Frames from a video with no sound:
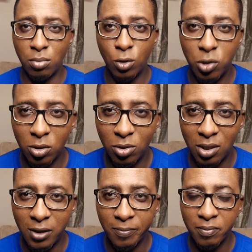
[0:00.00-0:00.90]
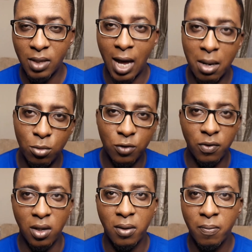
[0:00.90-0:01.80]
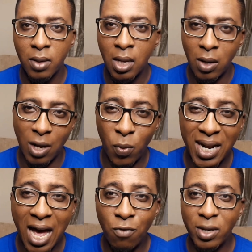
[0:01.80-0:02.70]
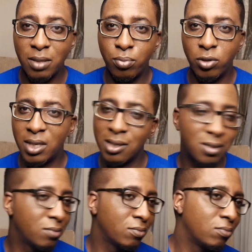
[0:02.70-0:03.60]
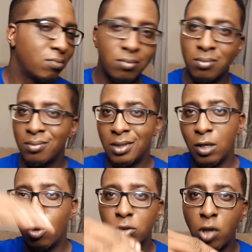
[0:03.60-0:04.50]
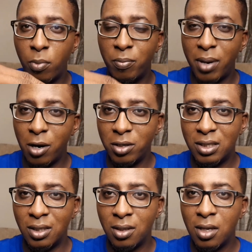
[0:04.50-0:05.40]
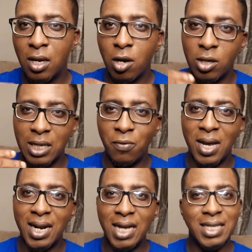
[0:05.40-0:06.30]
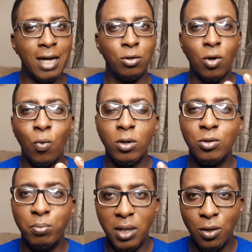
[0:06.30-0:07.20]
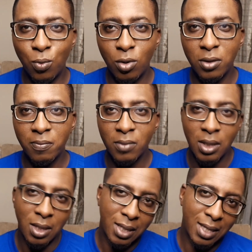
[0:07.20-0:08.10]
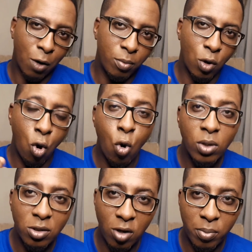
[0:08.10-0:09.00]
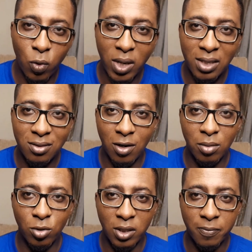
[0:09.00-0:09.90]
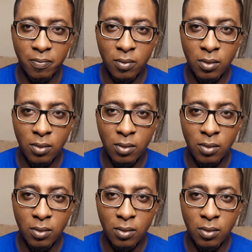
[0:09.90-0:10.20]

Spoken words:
emotion to the atmosphere. Now, when I have wedding projects, it goes top of priority because I realize I do not want to be the one that will be holding up a wedding ceremony.